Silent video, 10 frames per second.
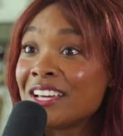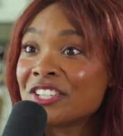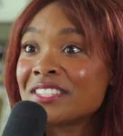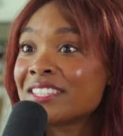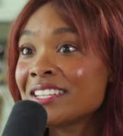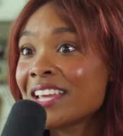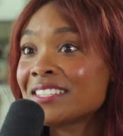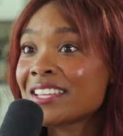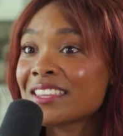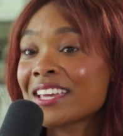Just sent it
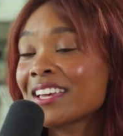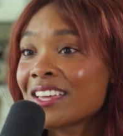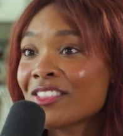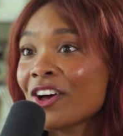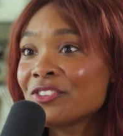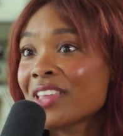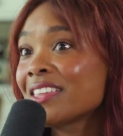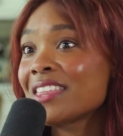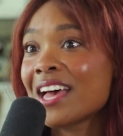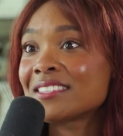and said like, thought you'd
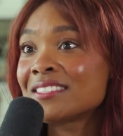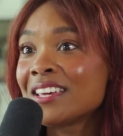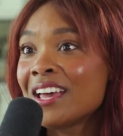like this.